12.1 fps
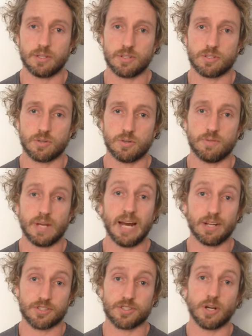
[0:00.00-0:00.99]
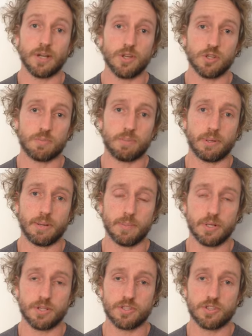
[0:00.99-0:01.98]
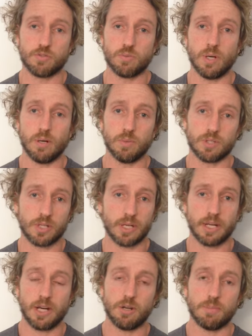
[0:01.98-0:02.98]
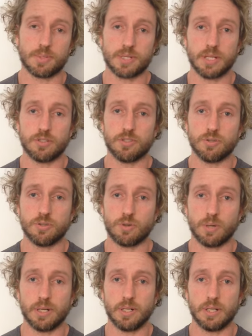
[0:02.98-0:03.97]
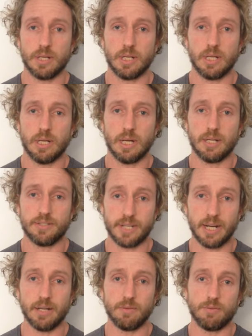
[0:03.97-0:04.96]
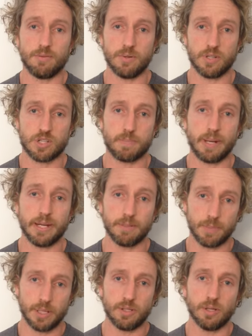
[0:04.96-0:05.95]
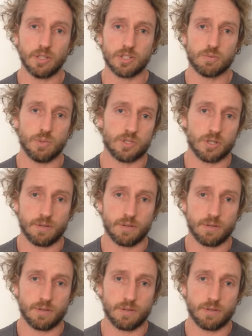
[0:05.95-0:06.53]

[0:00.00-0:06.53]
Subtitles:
sort of outside those parameters as well, which I 100% do credit Daine for expanding my knowledge, which